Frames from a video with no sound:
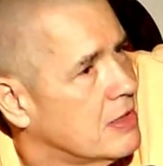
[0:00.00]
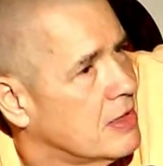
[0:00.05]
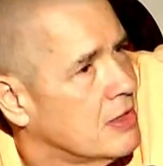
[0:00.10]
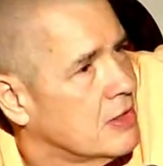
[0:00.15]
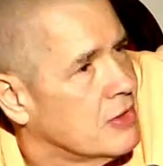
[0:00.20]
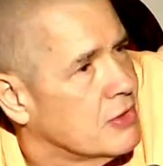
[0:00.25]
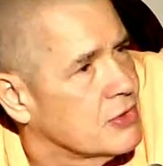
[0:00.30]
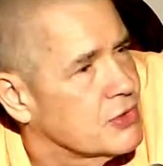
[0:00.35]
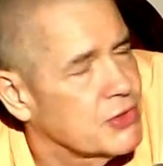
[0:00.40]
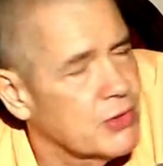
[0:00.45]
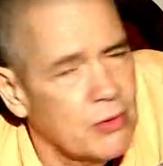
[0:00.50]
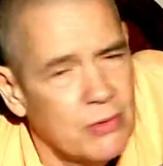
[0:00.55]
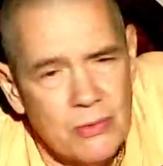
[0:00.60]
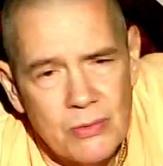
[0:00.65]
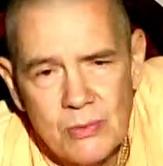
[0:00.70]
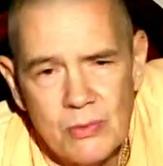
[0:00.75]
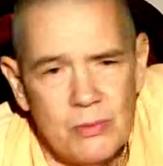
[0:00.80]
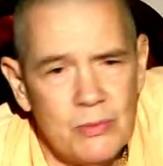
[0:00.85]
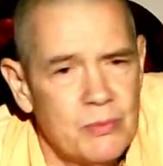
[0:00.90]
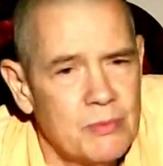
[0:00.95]

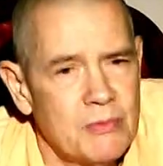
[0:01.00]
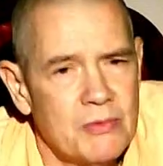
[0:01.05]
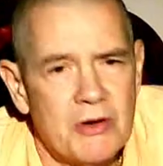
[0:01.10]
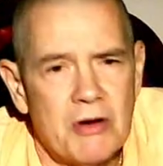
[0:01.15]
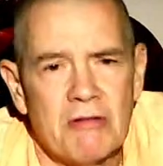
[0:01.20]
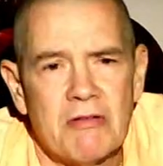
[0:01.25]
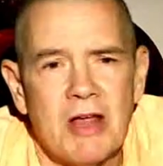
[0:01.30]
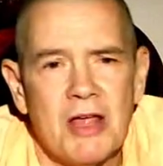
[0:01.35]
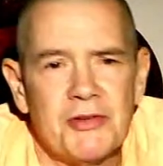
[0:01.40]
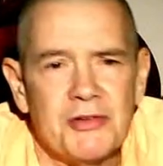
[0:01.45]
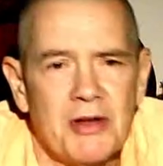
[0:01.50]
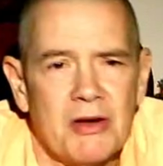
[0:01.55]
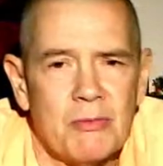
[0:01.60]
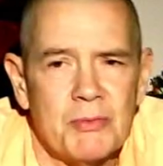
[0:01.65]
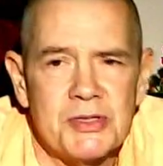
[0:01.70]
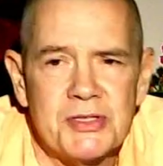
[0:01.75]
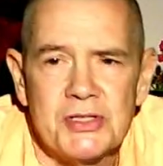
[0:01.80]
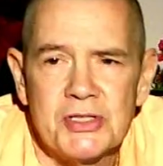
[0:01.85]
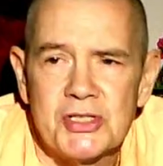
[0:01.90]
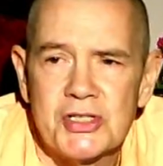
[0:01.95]
So Karandhar
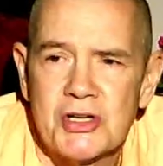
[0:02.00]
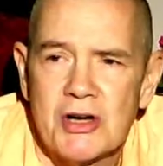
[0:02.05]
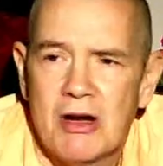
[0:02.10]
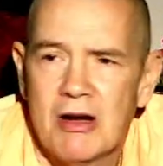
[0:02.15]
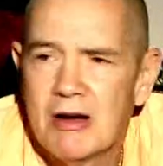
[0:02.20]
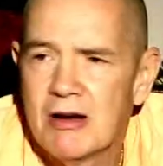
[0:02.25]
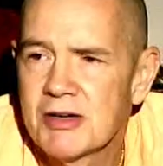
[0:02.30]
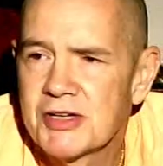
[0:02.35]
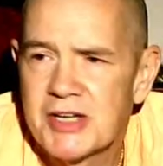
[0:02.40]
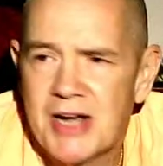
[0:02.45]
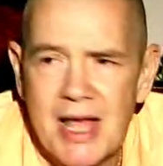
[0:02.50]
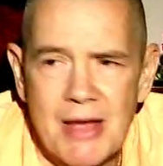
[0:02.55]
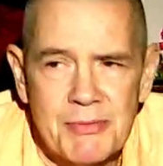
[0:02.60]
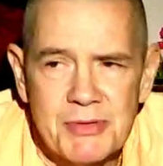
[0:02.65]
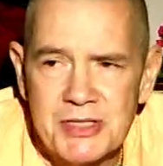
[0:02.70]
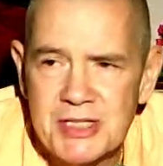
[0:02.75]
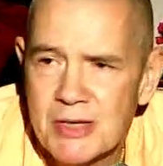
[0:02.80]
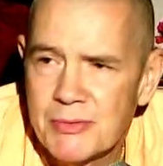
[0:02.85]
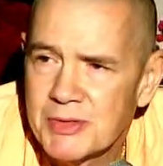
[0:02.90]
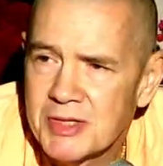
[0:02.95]
was in charge, and I was
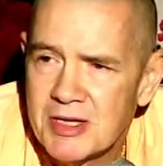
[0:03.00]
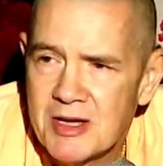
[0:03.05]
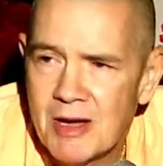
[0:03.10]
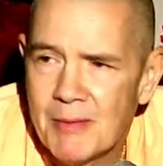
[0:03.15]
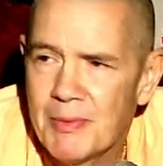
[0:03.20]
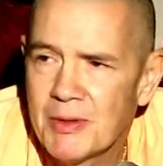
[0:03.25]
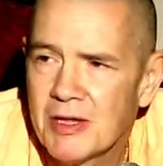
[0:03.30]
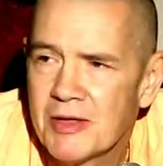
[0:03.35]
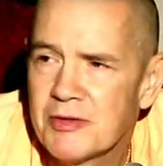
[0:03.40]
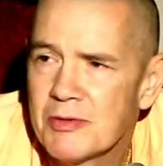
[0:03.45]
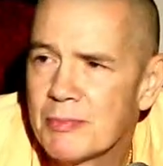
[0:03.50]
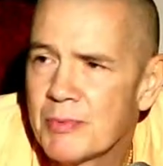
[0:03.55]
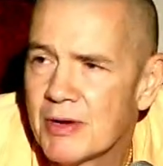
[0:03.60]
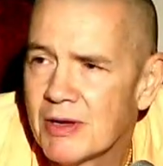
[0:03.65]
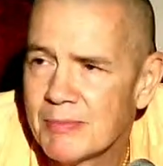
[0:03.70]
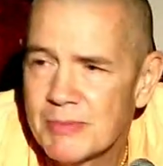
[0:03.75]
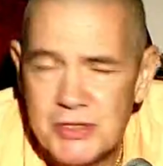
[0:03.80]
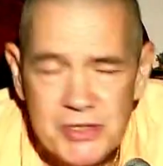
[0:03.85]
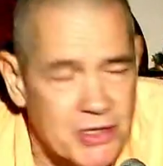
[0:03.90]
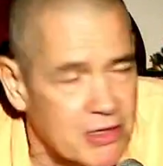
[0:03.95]
there with a couple other
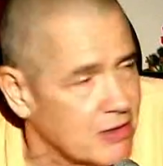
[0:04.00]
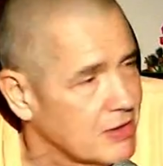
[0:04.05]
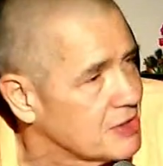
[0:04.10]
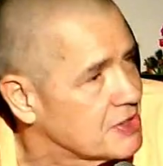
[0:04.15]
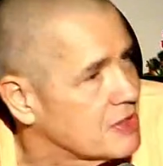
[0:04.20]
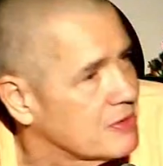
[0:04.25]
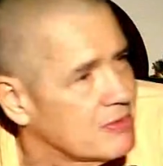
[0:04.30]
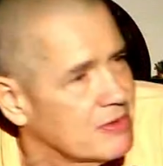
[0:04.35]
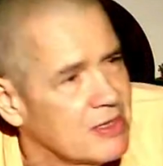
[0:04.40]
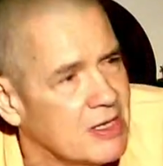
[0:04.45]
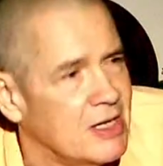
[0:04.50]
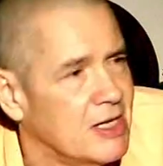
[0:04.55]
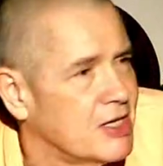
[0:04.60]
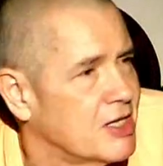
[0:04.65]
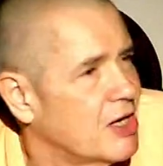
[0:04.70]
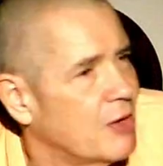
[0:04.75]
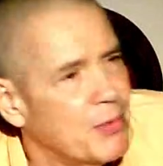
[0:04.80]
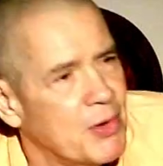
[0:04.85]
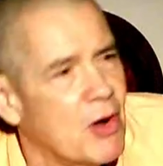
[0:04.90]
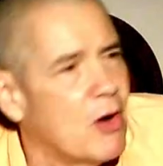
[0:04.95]
brahmacharis, and you
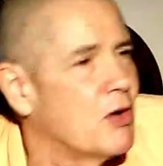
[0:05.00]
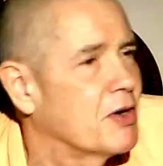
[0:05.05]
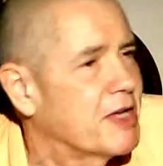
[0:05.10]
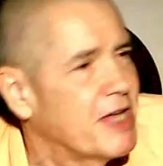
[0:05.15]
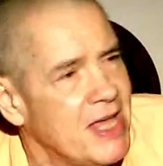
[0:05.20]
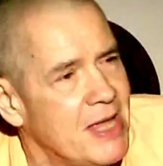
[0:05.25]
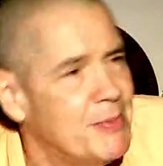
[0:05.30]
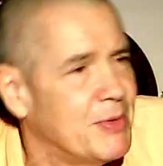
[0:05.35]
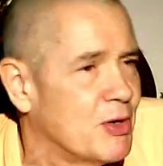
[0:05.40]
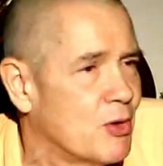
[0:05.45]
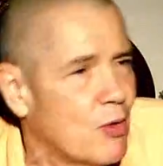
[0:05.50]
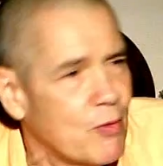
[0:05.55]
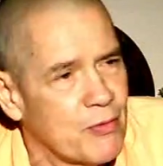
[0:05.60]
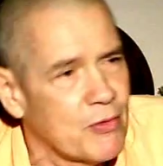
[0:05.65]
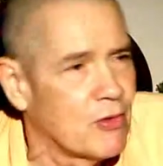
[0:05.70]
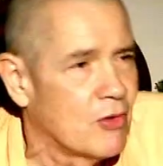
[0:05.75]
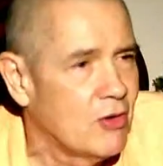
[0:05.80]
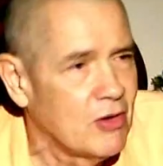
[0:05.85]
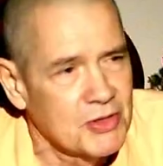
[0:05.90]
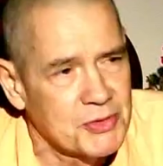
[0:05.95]
know, we all came in
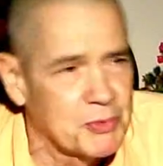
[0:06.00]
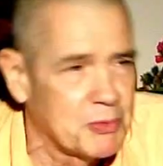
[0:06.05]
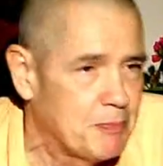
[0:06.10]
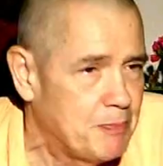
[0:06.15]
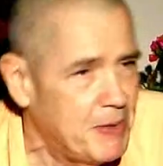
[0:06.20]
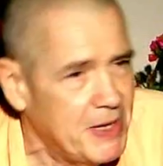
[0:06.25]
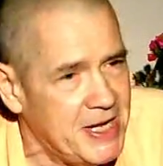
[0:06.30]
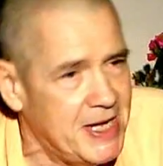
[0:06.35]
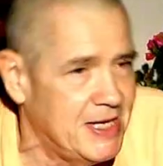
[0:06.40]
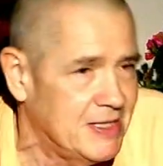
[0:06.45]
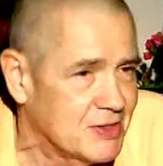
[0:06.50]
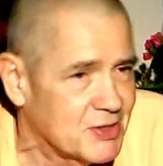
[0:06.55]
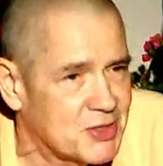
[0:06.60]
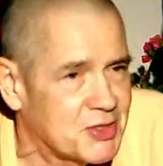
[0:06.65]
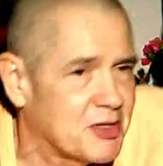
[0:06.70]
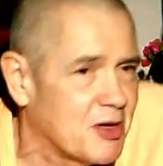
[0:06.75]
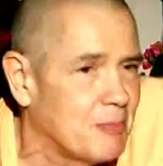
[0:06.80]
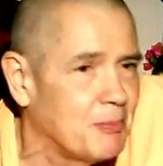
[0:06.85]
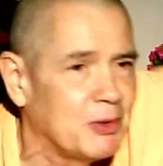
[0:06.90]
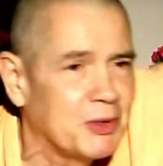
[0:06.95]
overalls with paint and
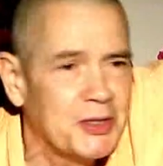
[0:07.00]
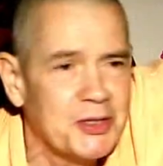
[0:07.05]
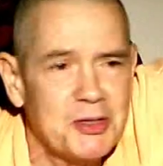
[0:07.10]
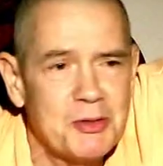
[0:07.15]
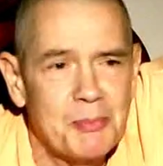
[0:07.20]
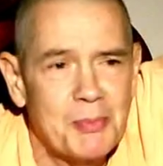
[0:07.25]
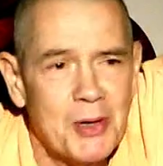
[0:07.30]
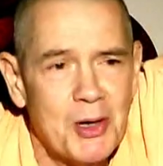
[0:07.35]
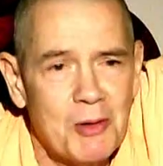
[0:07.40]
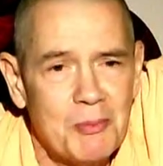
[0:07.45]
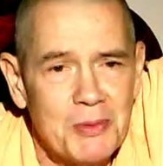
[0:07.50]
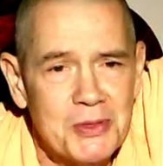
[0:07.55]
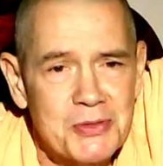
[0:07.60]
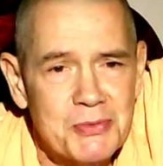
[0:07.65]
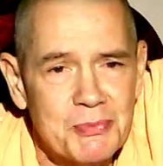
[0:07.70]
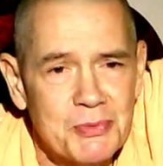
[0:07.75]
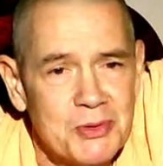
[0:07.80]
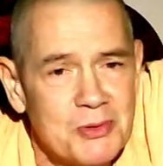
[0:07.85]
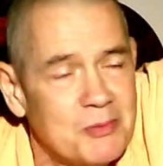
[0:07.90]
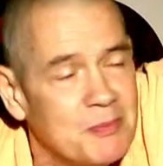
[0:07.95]
stumbled into Prabhupada's
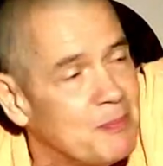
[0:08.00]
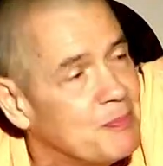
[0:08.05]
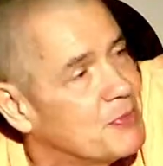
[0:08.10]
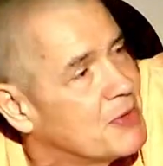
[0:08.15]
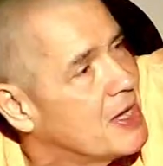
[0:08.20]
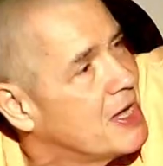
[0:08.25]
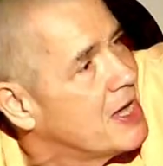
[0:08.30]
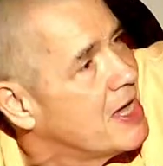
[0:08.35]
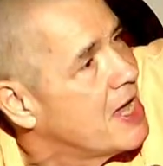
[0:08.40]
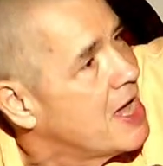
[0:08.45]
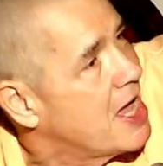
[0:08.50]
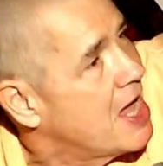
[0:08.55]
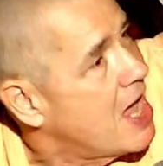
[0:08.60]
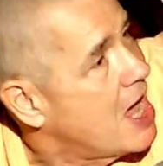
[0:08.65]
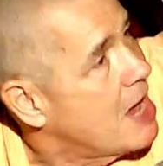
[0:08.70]
room. And